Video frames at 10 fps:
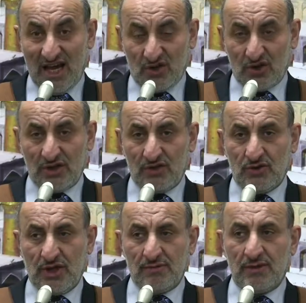according
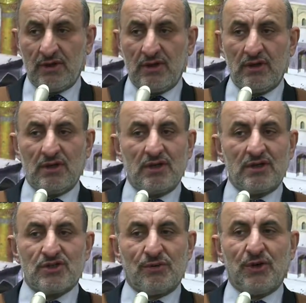to him.
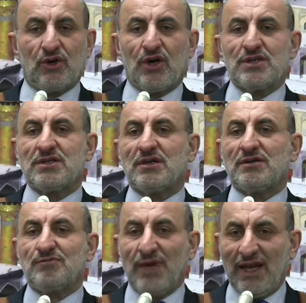So because
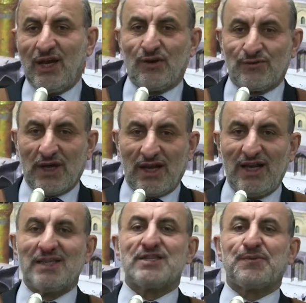meaning of
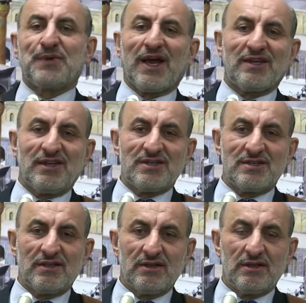taqlid is a
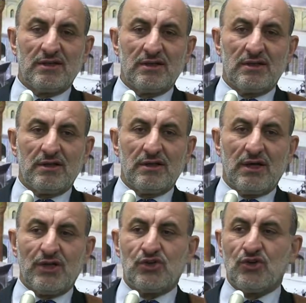practice,
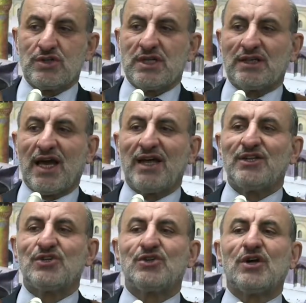it shows that I
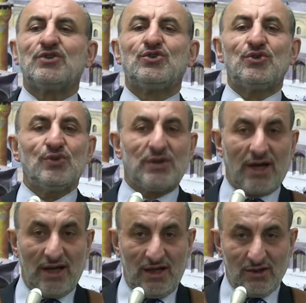did not do
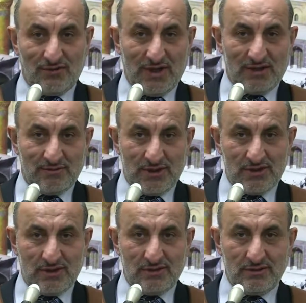taqlid of that
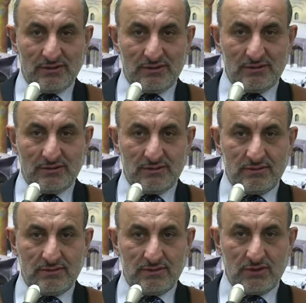marja.
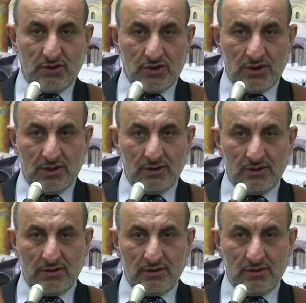So you see?